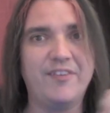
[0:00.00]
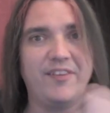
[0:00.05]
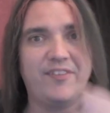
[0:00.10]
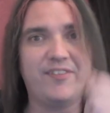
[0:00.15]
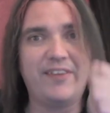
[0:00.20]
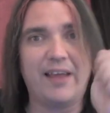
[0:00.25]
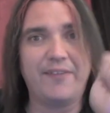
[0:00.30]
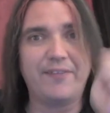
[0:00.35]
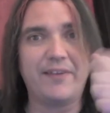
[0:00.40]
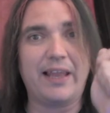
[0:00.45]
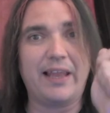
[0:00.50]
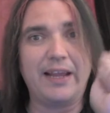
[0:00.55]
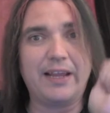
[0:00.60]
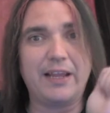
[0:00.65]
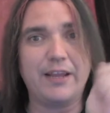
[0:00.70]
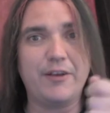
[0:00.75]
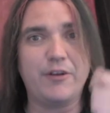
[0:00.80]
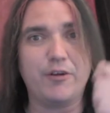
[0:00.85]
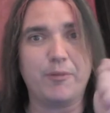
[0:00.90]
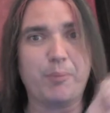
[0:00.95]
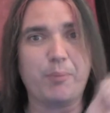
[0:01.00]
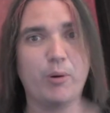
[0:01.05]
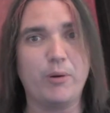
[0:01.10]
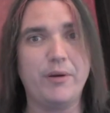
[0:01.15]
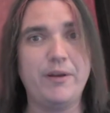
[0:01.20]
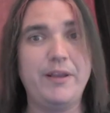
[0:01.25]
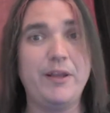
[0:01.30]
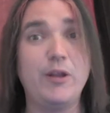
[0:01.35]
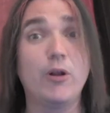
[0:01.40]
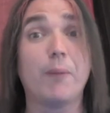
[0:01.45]
It sounded like a
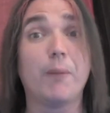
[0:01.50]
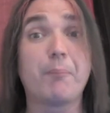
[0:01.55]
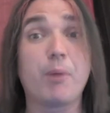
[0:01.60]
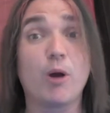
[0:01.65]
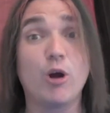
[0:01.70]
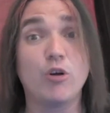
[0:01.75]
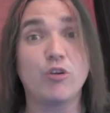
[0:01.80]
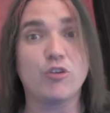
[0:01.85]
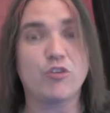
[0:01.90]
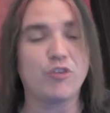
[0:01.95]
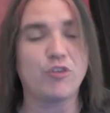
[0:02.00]
Neil Peart